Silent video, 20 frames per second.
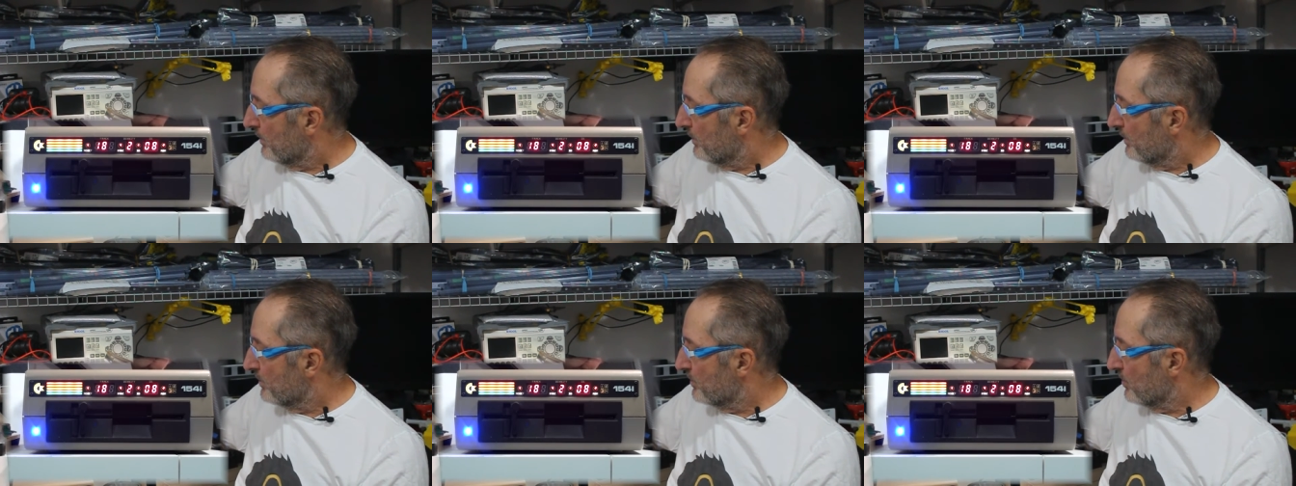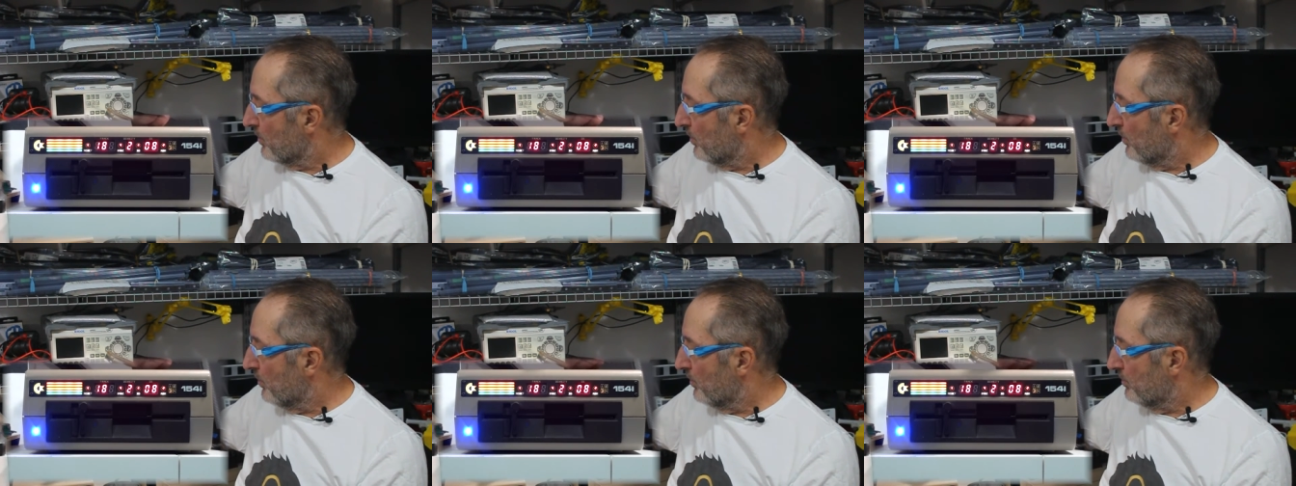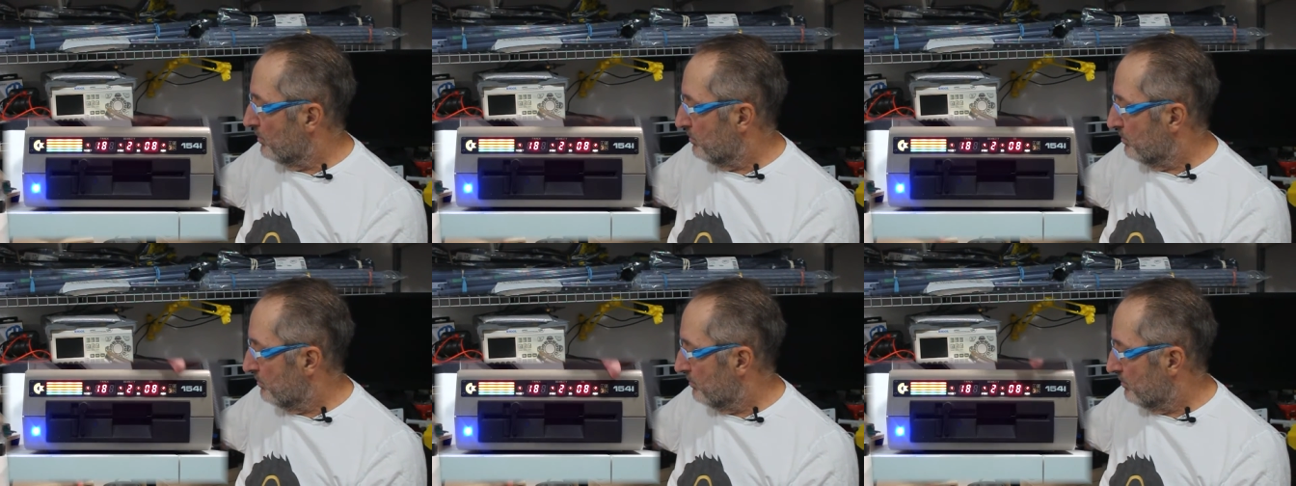
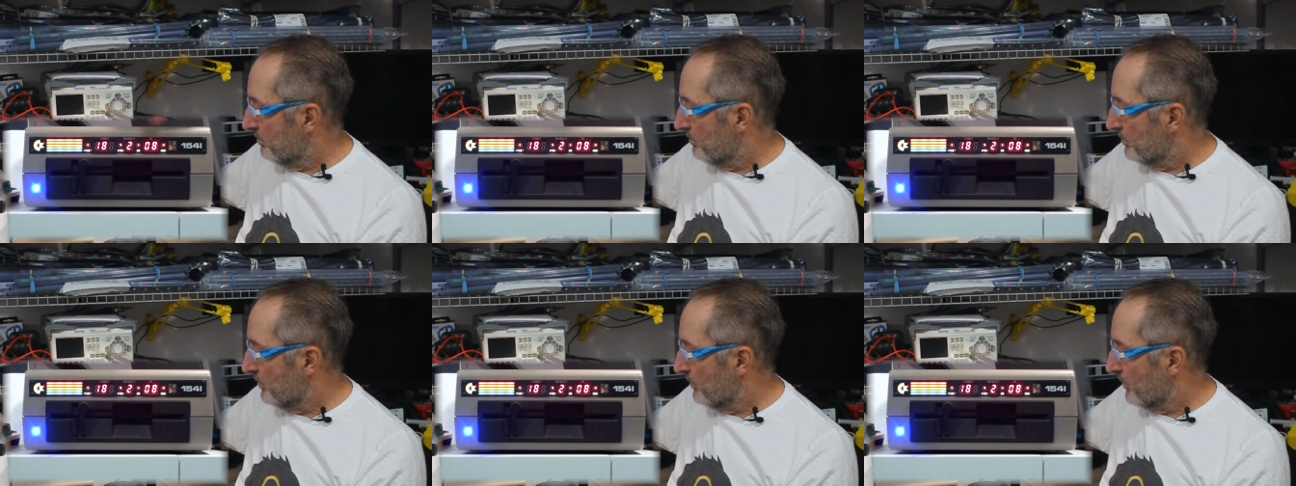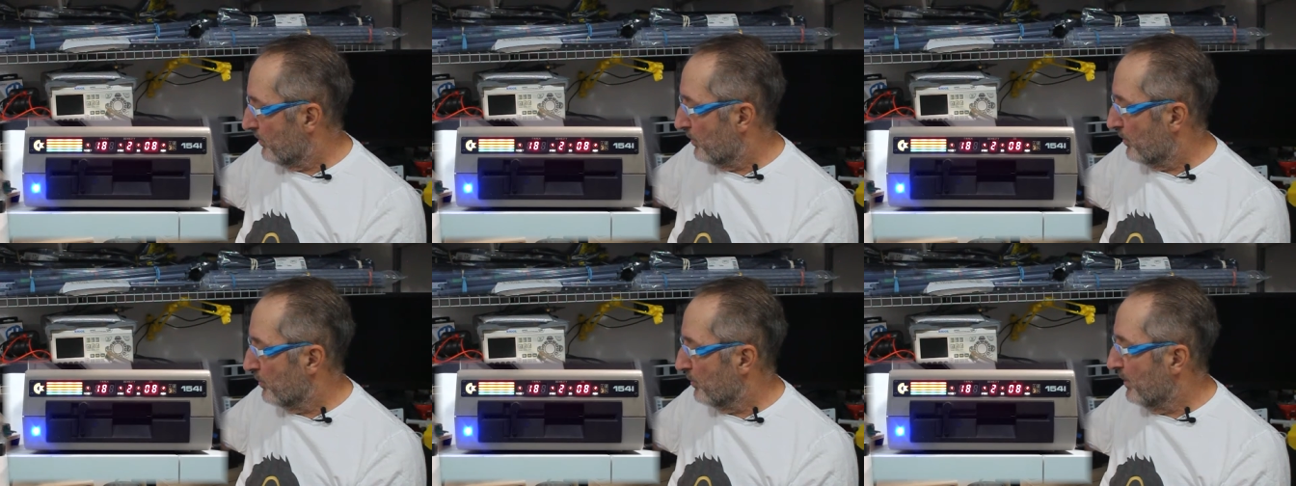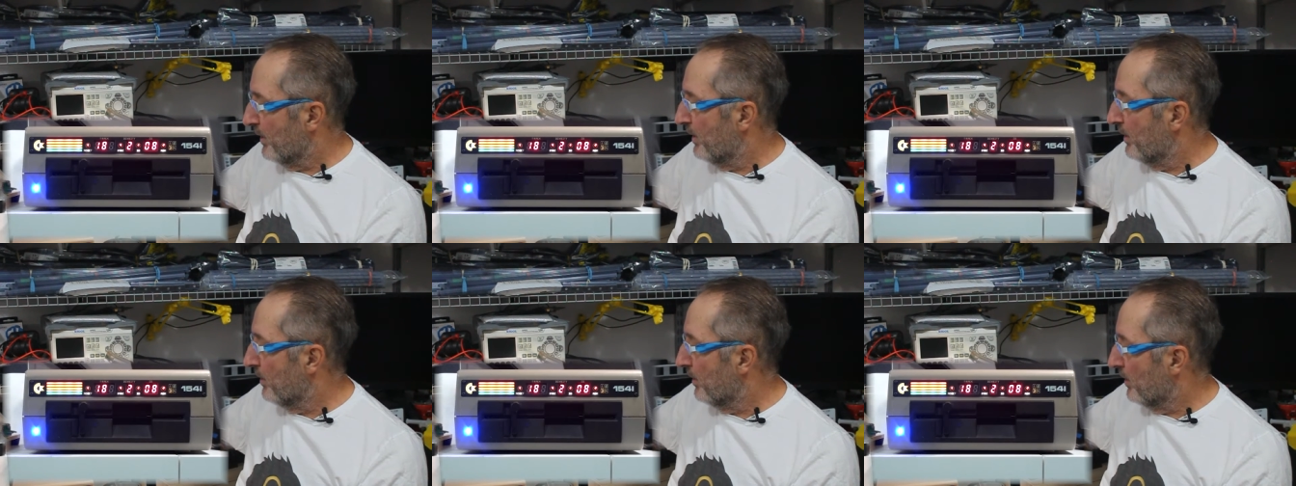So
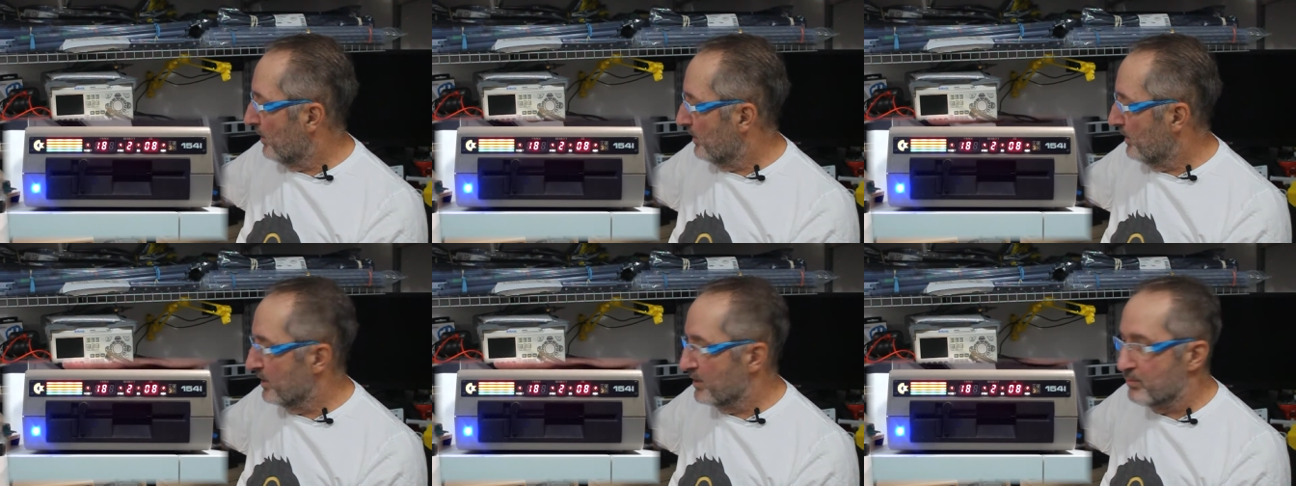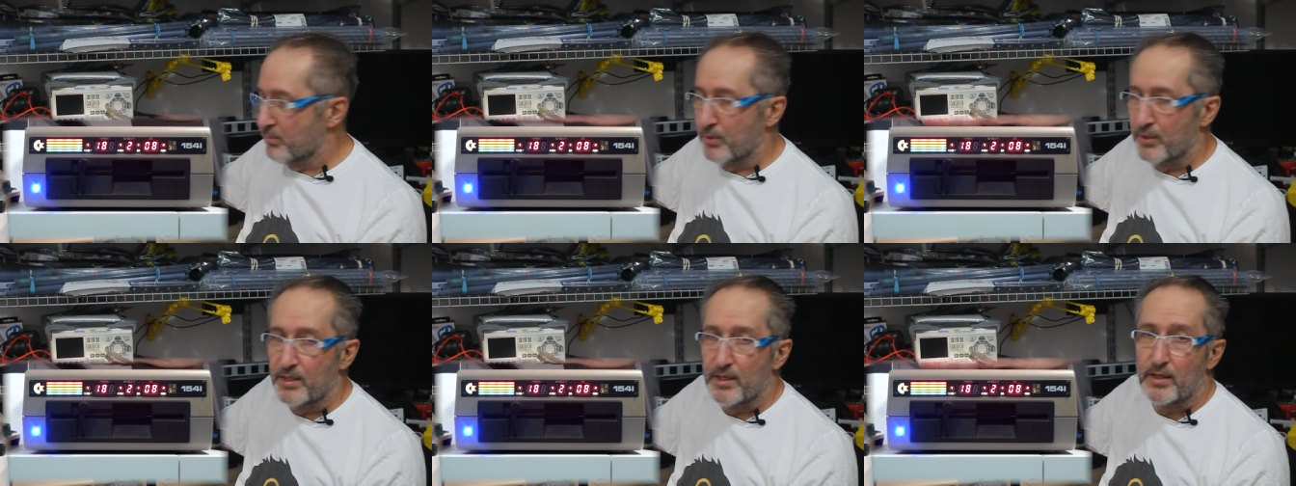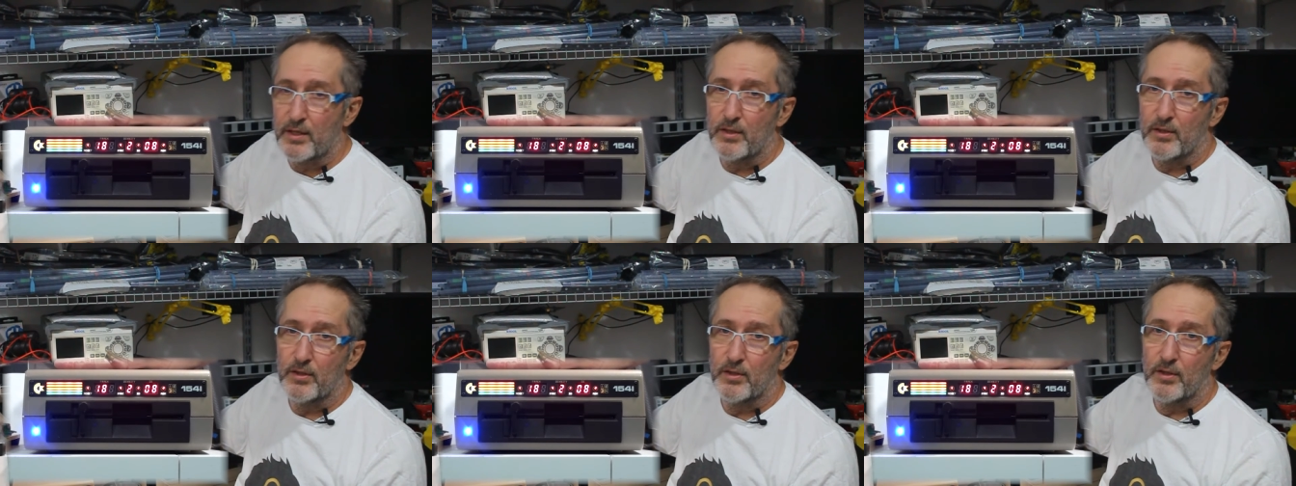3 on this
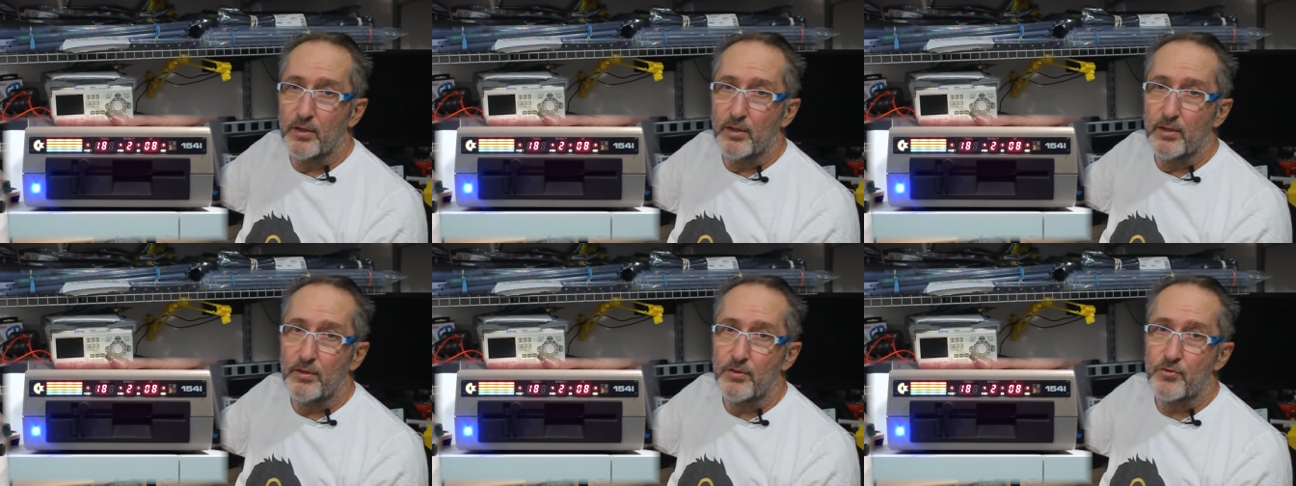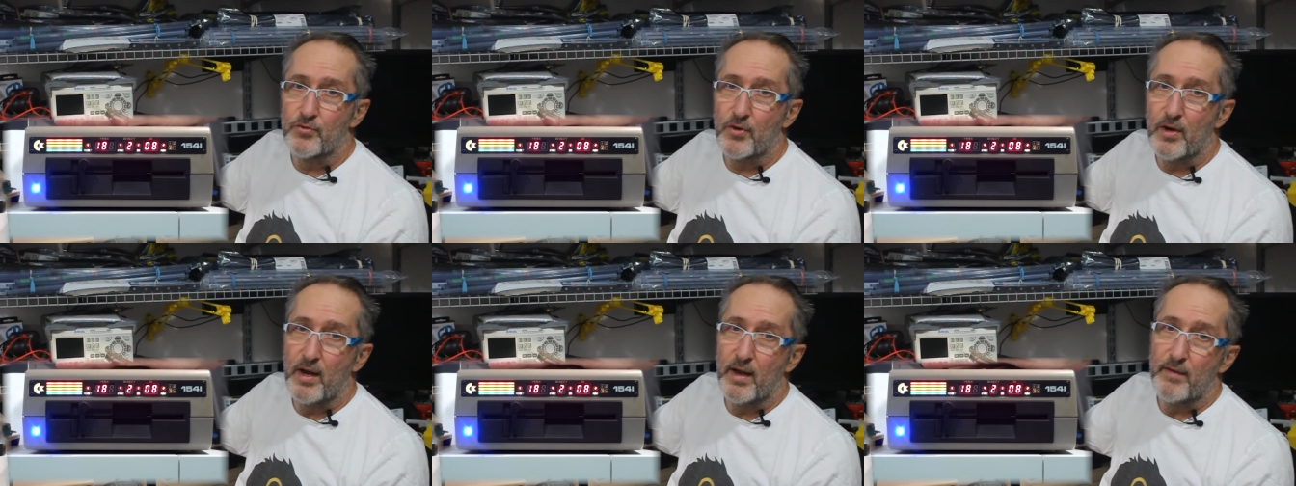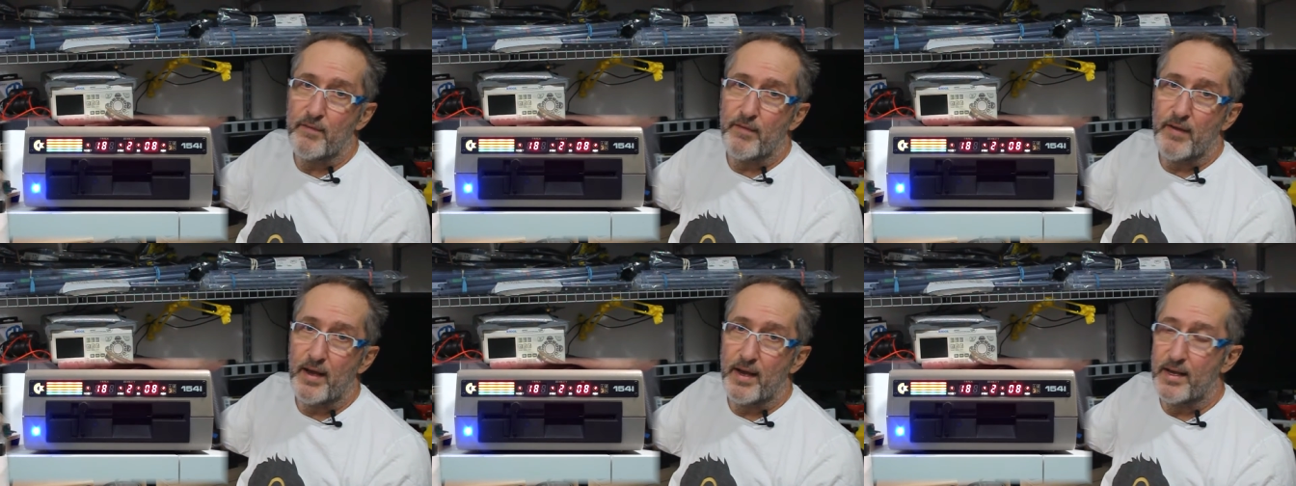particular
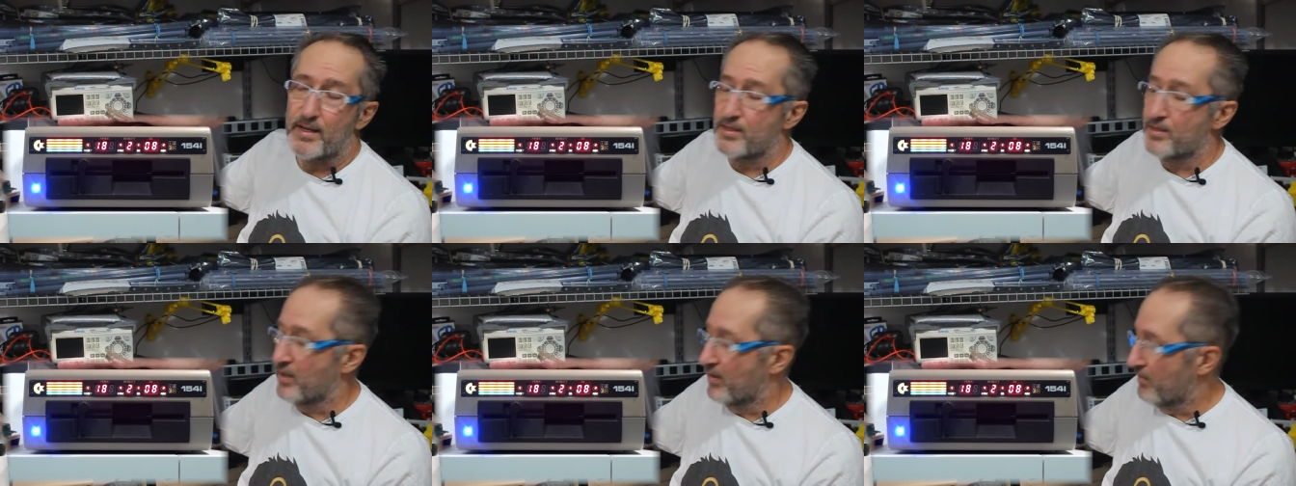drive as